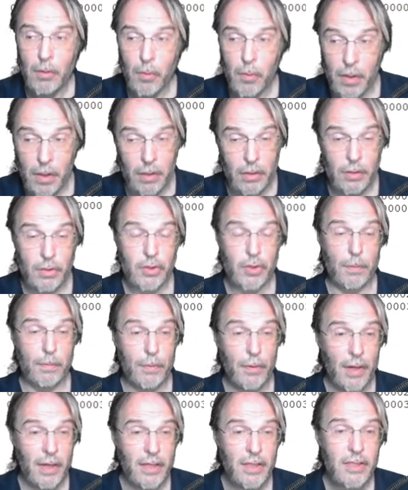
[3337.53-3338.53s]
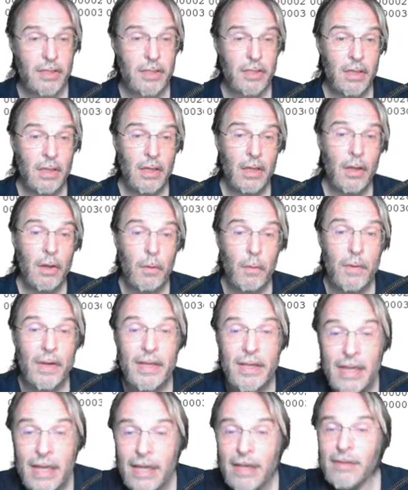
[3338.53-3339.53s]
Well, surprise,
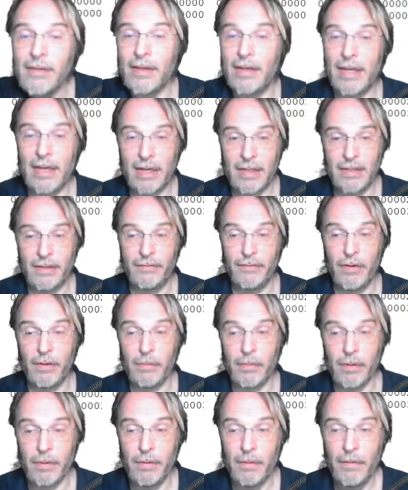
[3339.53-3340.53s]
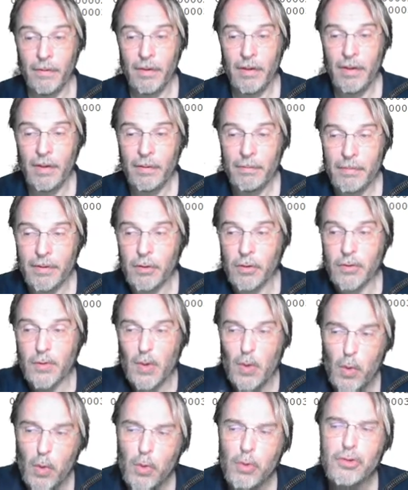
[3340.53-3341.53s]
we needed a negative number because
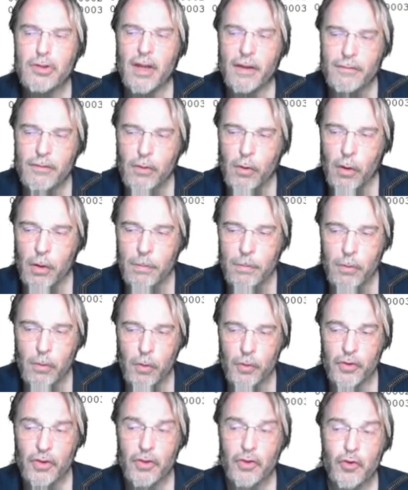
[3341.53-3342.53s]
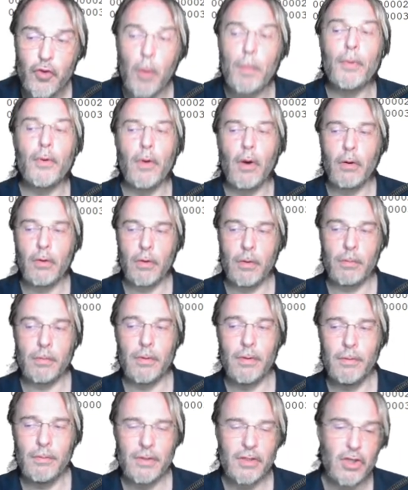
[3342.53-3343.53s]
we also have the column called top row
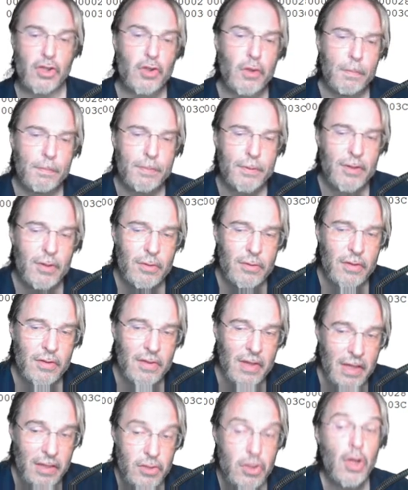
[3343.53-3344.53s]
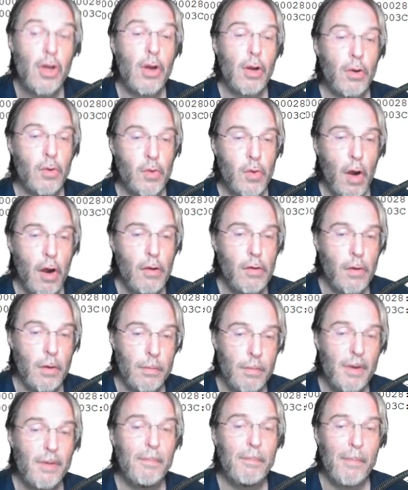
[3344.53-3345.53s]
number, which is computed as row
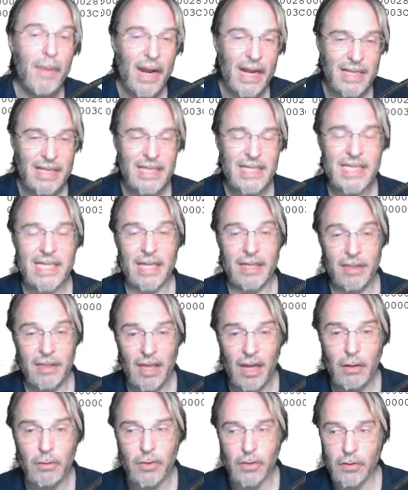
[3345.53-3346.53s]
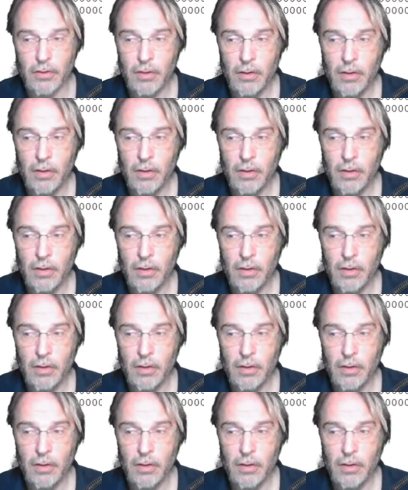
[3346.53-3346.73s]
number minus 10,000.